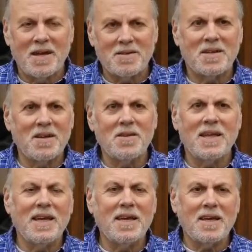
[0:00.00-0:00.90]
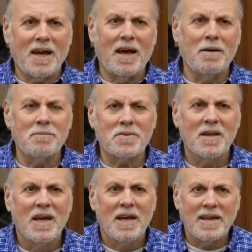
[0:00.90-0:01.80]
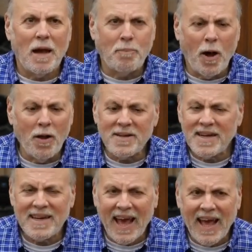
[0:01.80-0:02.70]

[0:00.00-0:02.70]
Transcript: until he comes. Now, Paul didn't